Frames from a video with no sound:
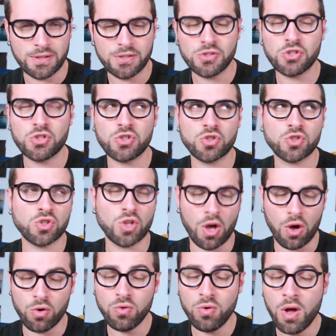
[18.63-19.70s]

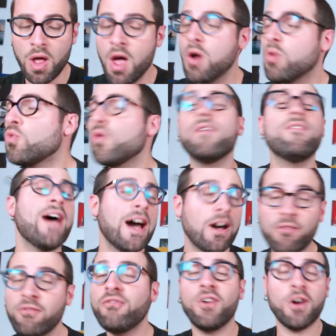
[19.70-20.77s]
So,
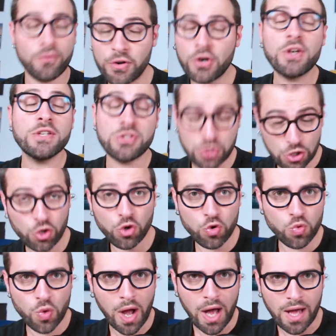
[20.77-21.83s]
without further ado,
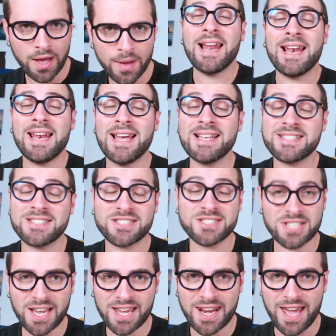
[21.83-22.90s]
let's
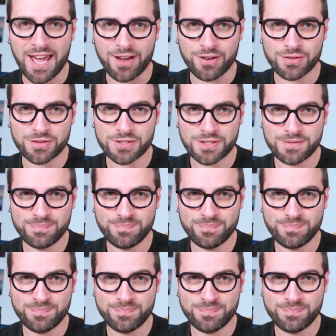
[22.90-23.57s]
check it out.